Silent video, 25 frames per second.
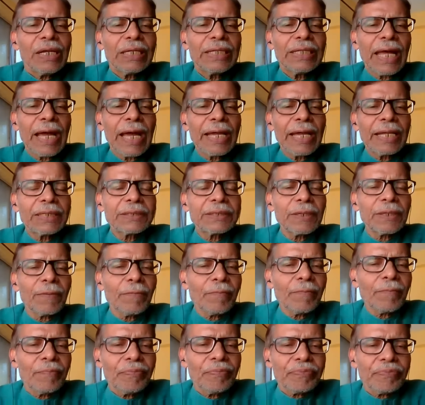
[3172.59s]
that
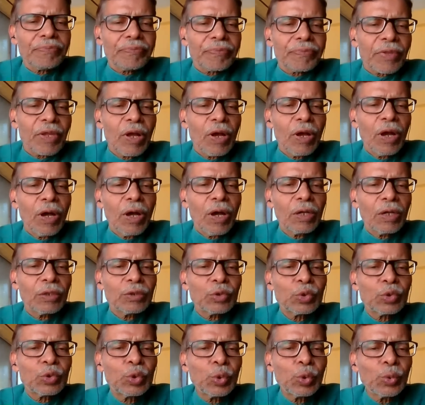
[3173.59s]

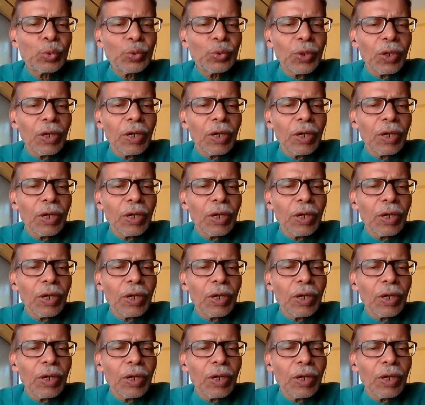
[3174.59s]
to